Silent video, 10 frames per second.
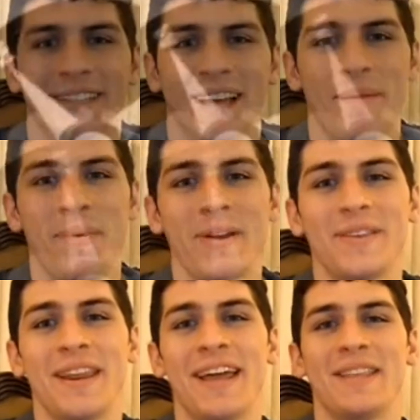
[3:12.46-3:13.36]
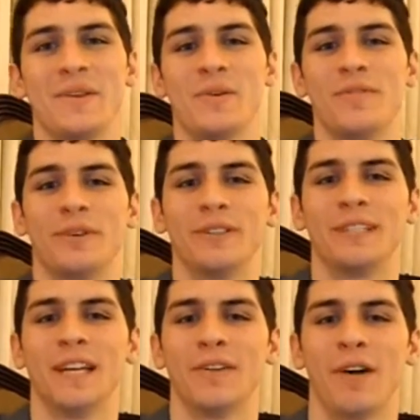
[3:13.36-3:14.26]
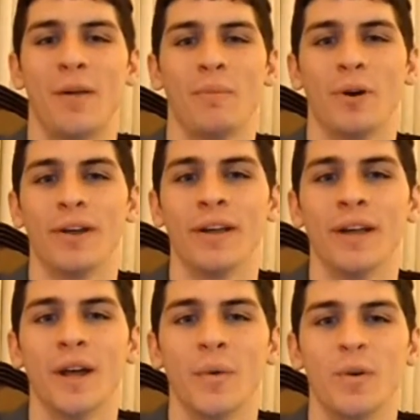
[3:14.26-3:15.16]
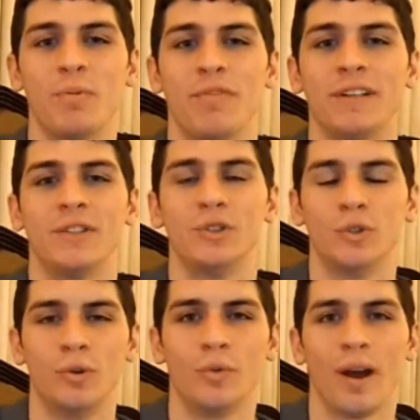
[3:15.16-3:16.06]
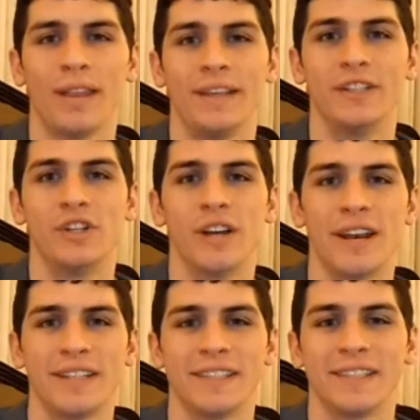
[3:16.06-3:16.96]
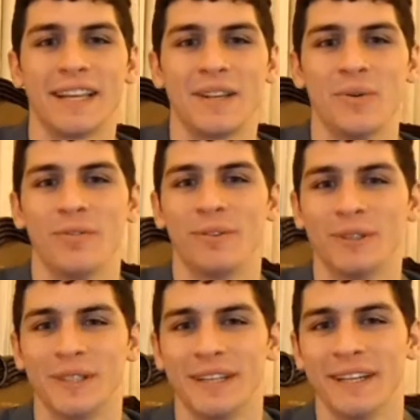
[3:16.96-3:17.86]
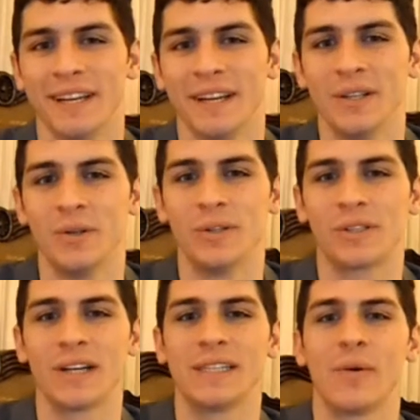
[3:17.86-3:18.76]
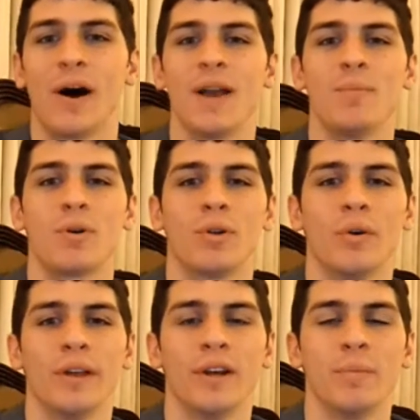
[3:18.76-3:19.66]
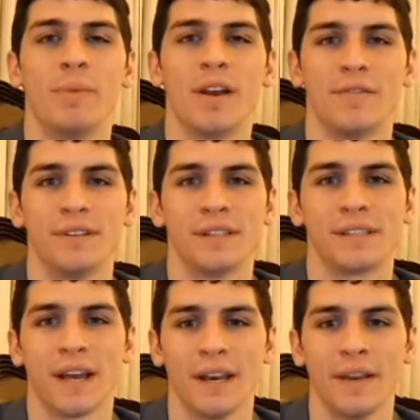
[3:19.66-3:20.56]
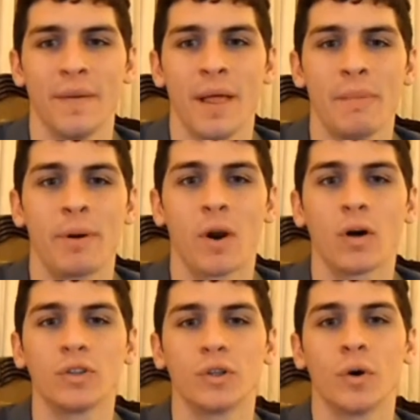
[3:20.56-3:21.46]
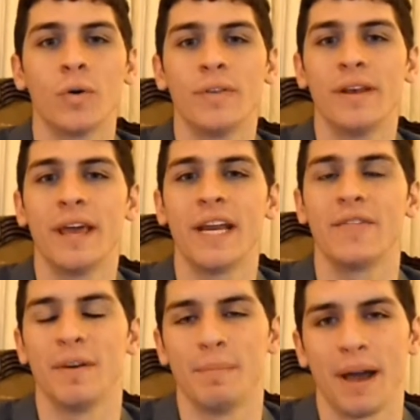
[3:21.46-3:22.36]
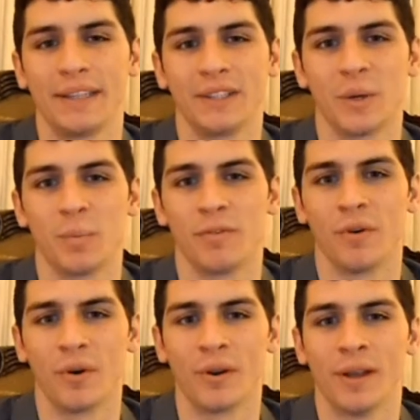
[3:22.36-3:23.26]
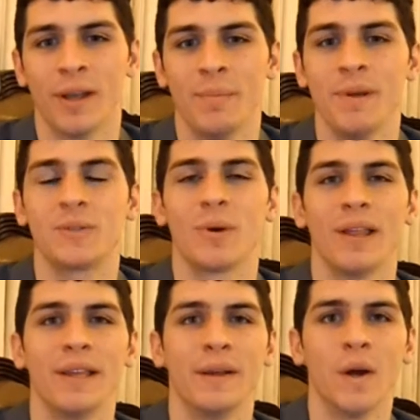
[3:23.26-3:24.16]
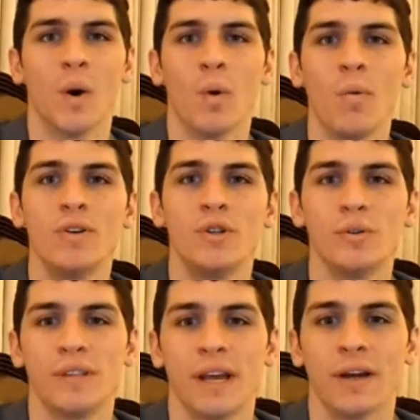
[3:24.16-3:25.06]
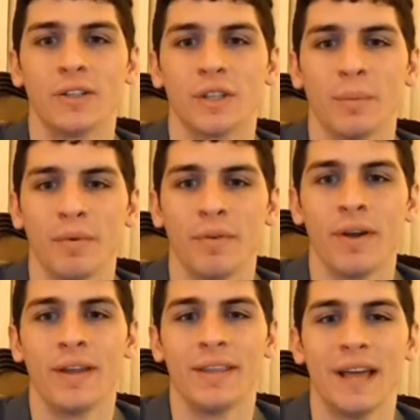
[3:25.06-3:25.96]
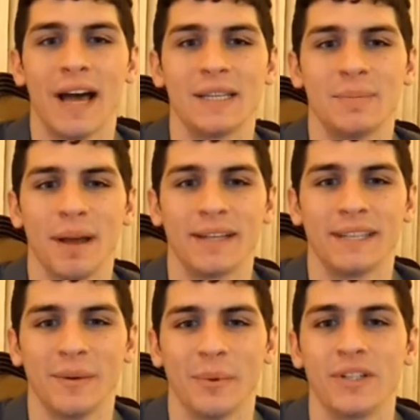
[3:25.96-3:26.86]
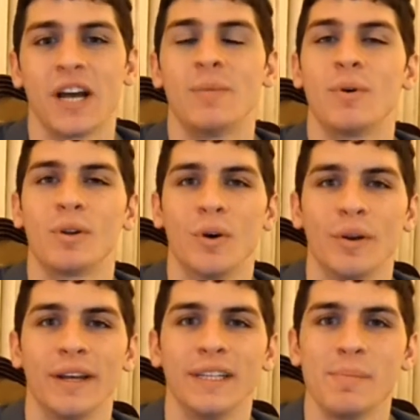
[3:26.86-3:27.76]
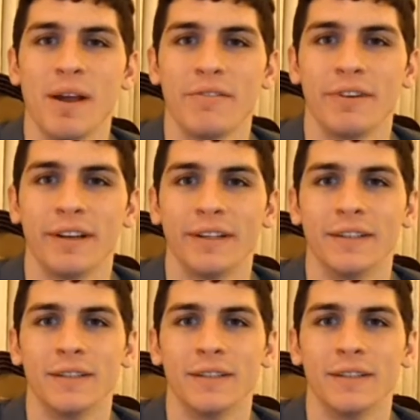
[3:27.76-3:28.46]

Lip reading: I'm here today at the University of Alberta with Professor June Riley, geneticist at the university, to discuss how animal cloning could benefit society, but also the negative impacts it could provoke. Ms. Riley, what would you say are some of the aspects in which animal cloning is a benefit?